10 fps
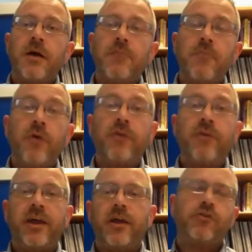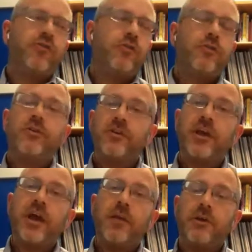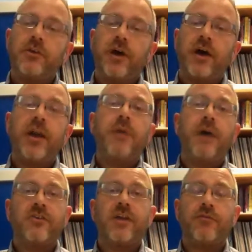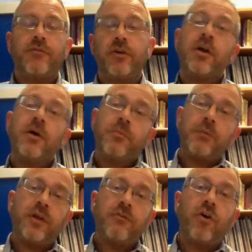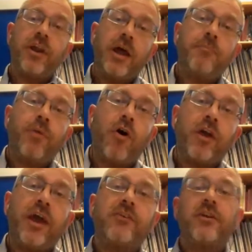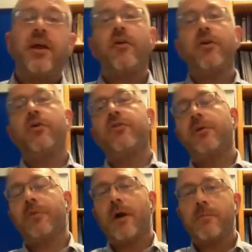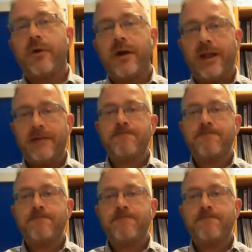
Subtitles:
and motivate those students and get them excited about stuff that perhaps they've got in their pockets and they're not using appropriately.